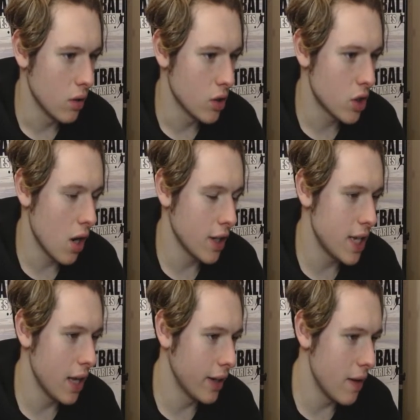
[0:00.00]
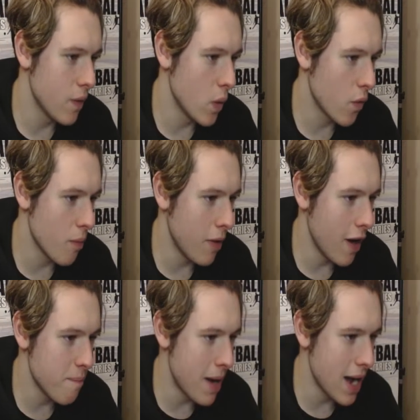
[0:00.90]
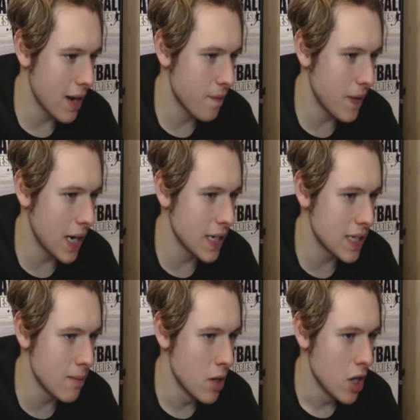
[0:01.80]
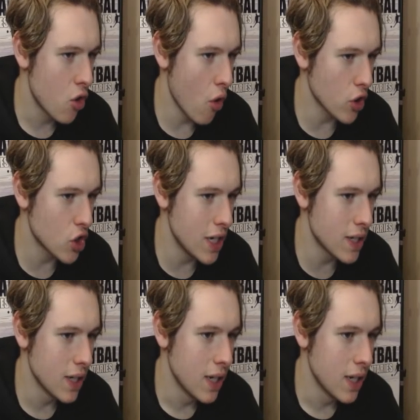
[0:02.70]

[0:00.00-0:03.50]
Charlie Taylor getting forward from left back. Finds him. Crosses.